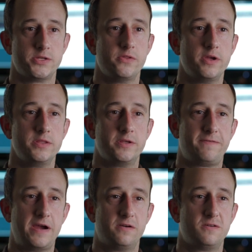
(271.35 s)
So the
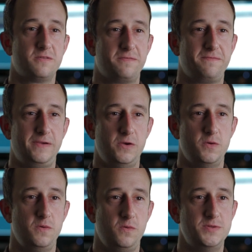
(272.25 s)
final
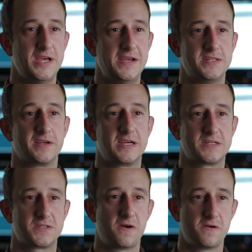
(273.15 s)
few days of the
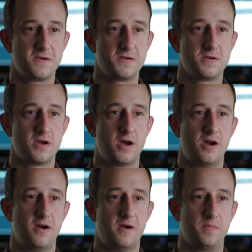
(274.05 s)
Kickstarter,
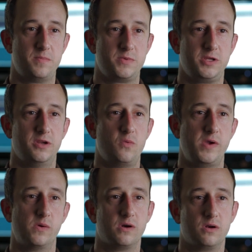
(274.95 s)

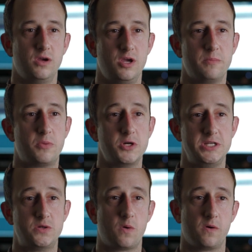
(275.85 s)
we were
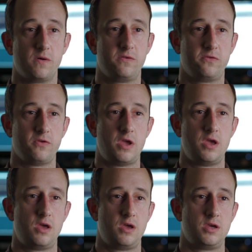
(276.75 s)
pushing towards
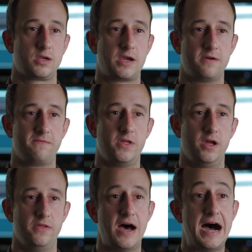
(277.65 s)
kind of
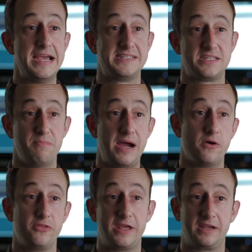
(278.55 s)
the highest
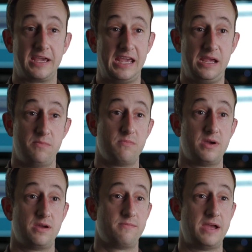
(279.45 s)
amount that a game
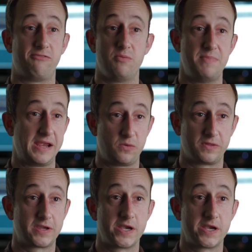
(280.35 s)
ever made with